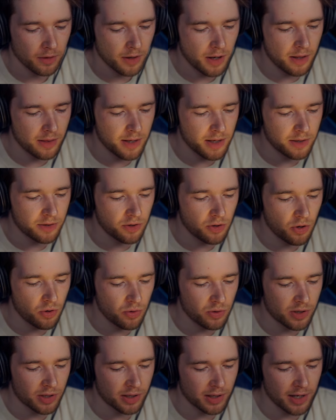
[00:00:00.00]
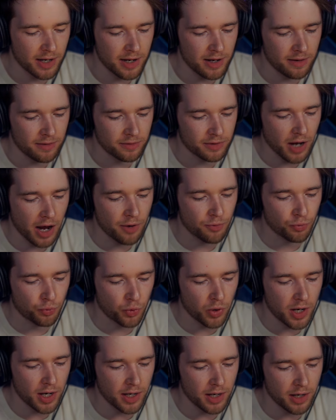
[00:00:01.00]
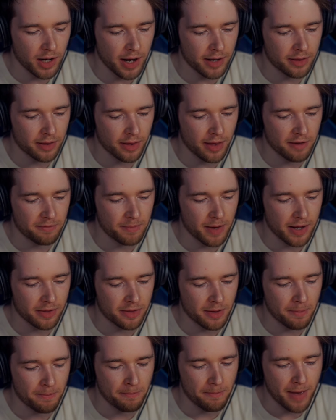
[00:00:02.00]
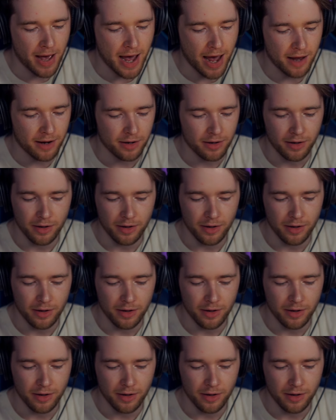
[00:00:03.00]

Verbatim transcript: And these new sleeves. I really like that they've made them matte.